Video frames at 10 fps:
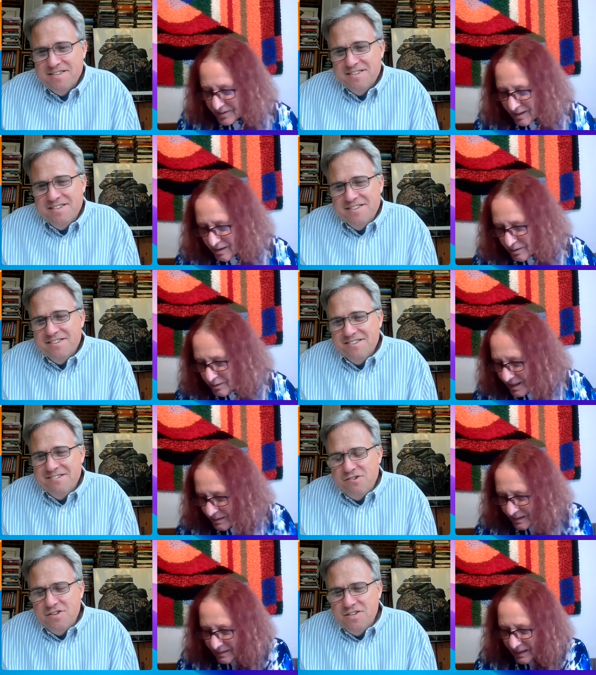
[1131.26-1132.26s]
Speaker 1: Okay,
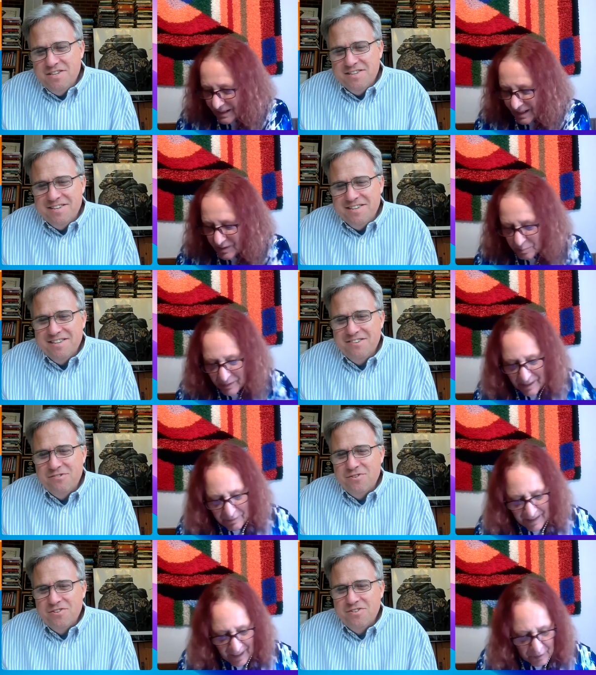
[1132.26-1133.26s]
so
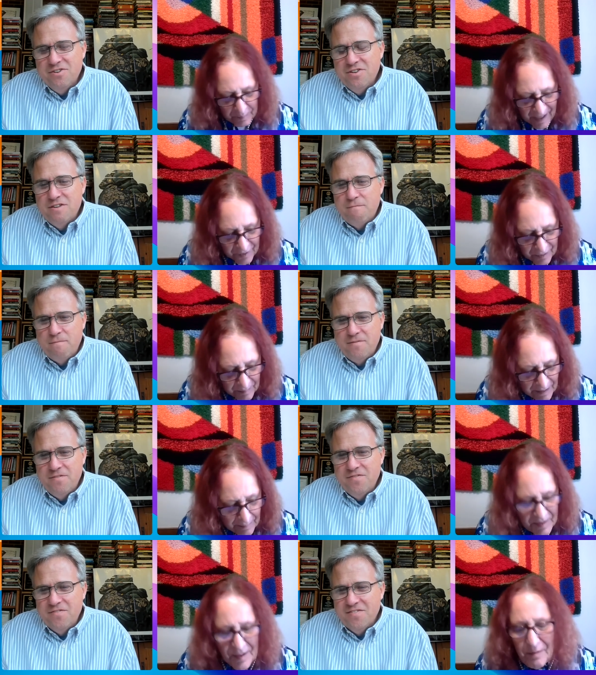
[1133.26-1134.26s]
as briefly as
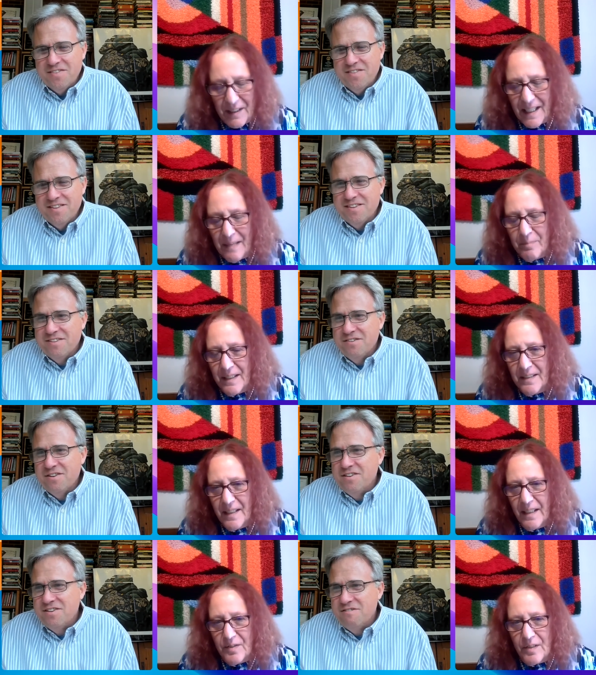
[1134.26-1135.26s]
possible, let me say
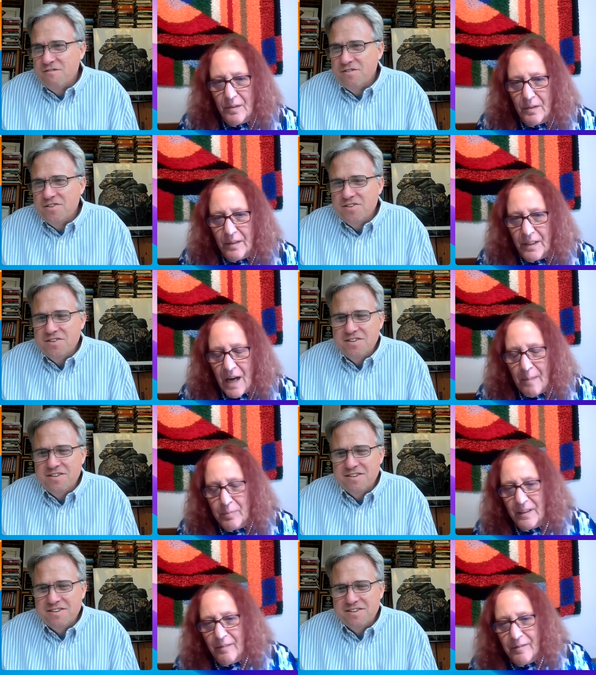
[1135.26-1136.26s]
what the NPT is the
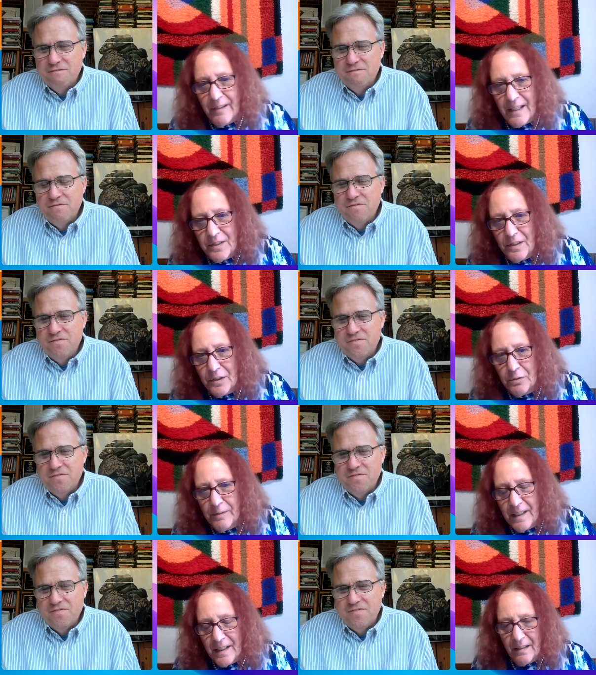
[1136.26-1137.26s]
Nuclear
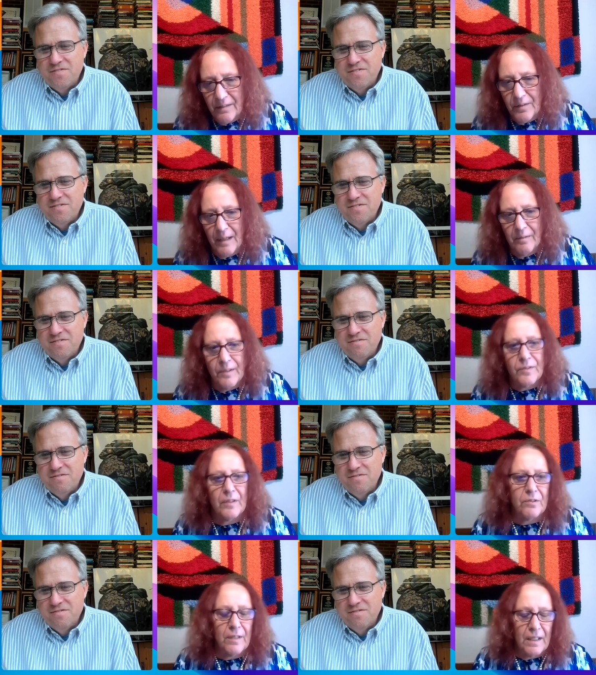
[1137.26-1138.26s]
Nonproliferation Treaty.
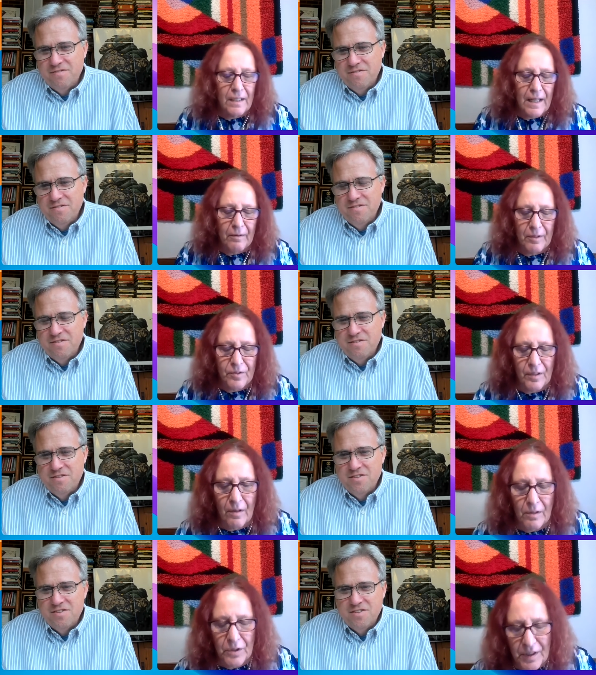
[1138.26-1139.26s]
It was a
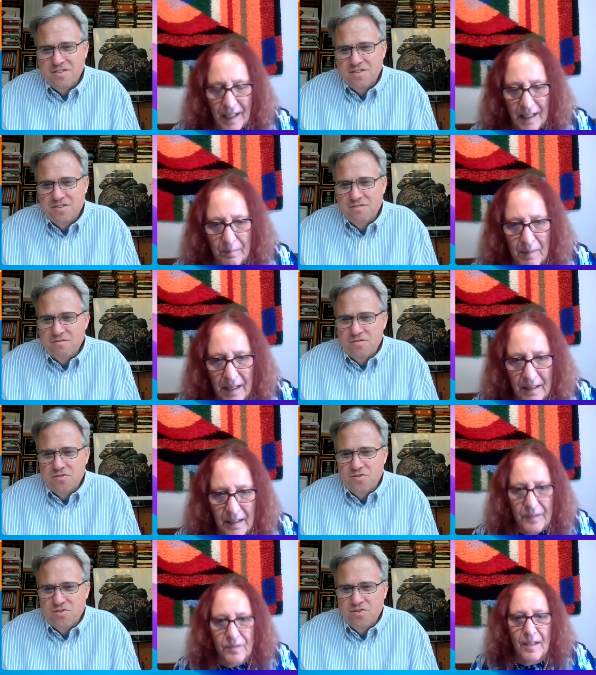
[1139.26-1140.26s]
treaty that was
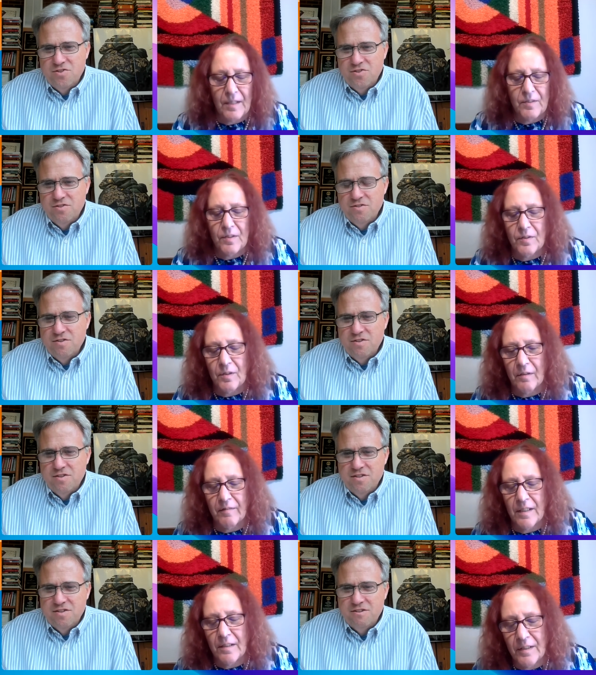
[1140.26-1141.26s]
negotiated by the United
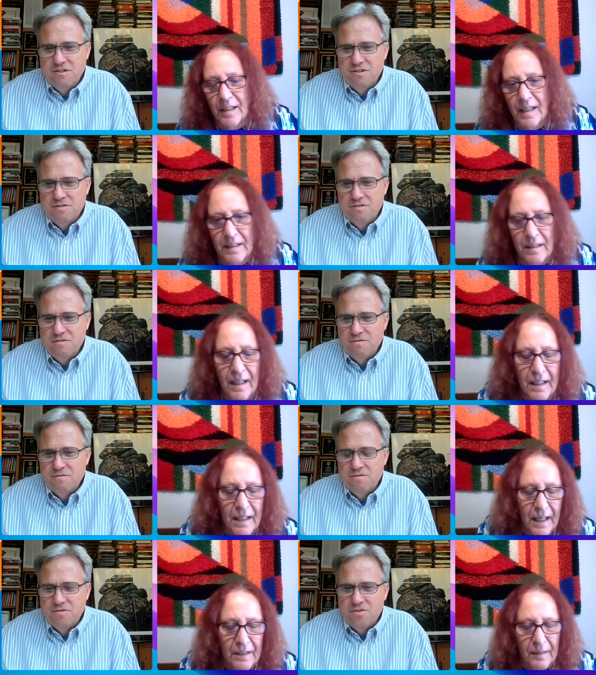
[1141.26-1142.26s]
States, the Soviet Union, and the